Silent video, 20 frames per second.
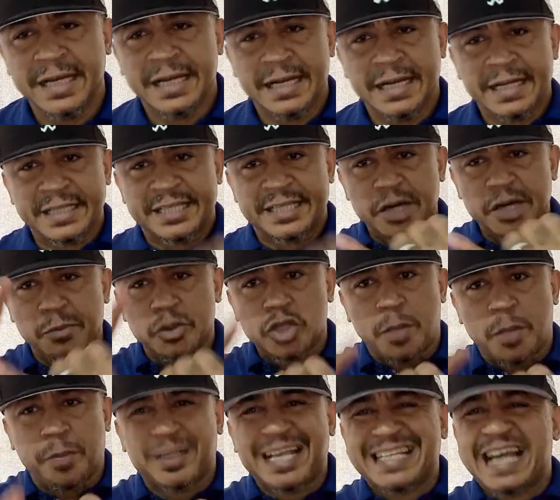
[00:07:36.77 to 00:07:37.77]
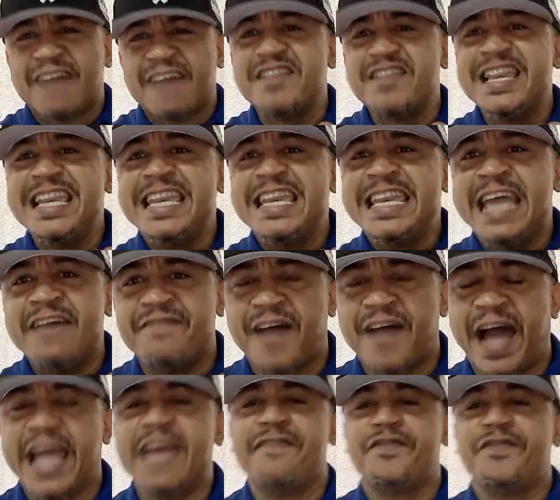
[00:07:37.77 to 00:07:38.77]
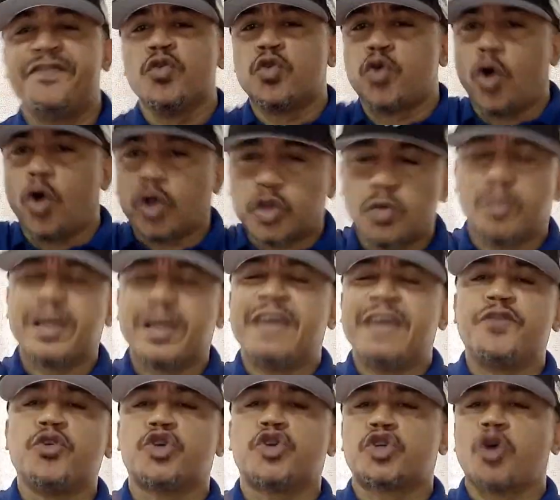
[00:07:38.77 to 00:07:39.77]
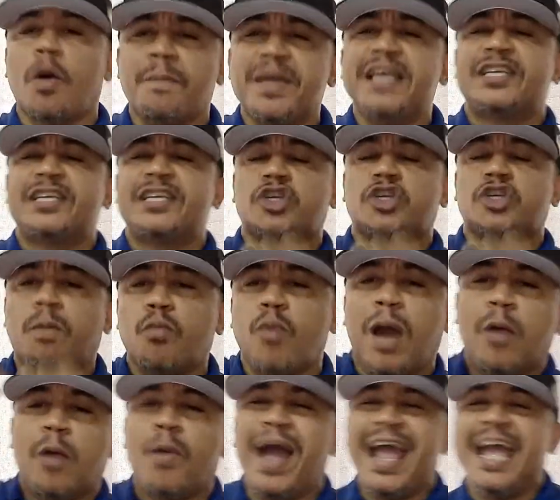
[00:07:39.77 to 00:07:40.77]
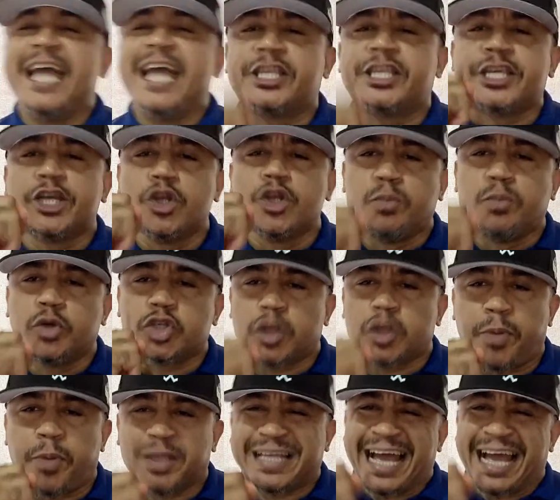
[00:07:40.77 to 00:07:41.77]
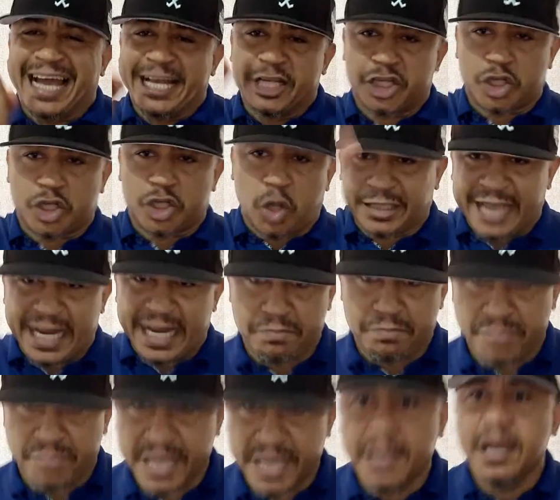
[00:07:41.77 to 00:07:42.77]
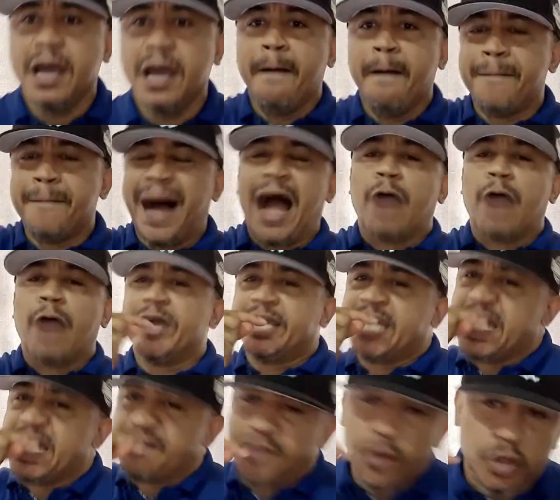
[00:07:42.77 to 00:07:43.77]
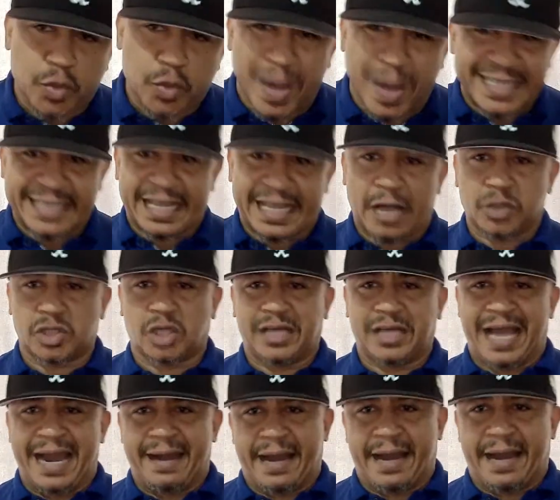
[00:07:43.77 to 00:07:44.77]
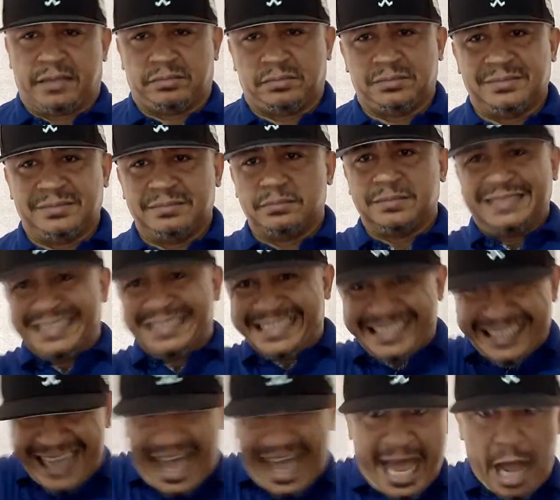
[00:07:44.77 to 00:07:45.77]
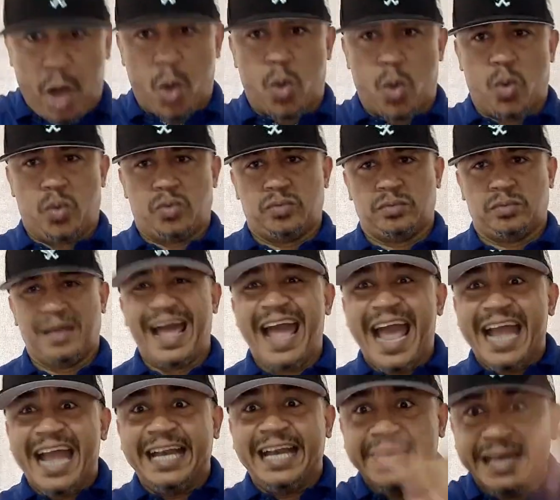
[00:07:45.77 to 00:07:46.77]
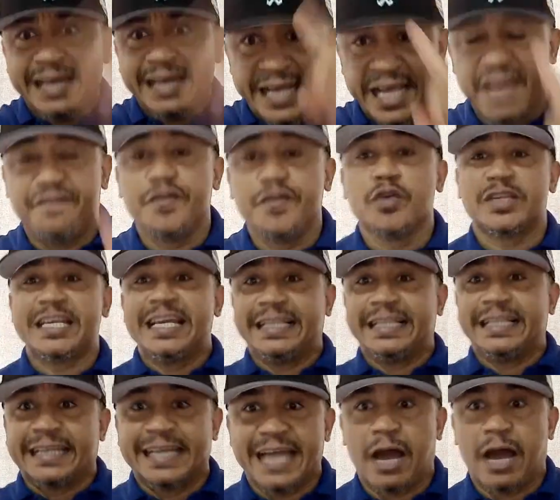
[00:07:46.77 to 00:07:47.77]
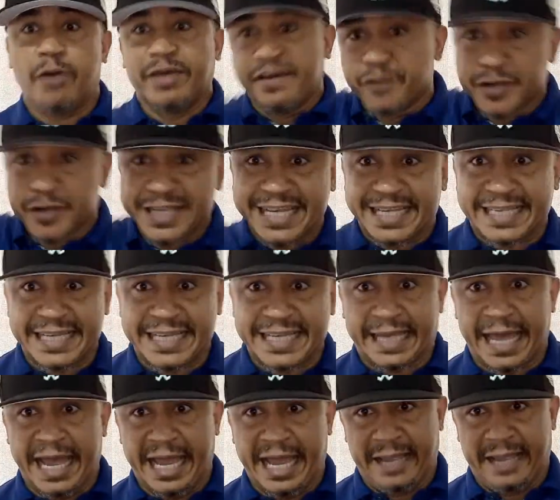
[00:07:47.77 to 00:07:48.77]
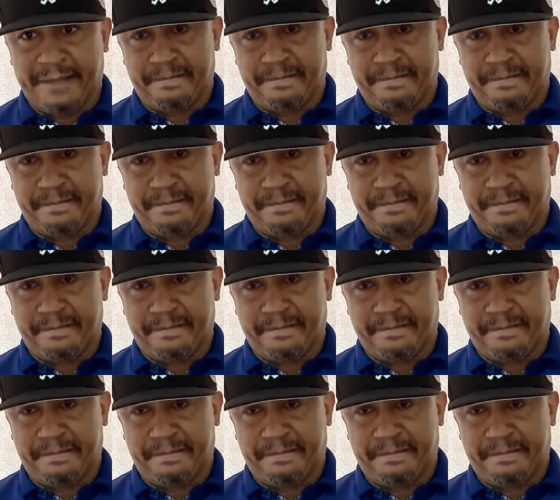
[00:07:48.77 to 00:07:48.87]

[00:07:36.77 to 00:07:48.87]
Tinubu supporters have never. If you show me somewhere where a Tinubu supporter insulted me, I will give you 20,000 naira. Now, if you see 3, I'll give you 60K.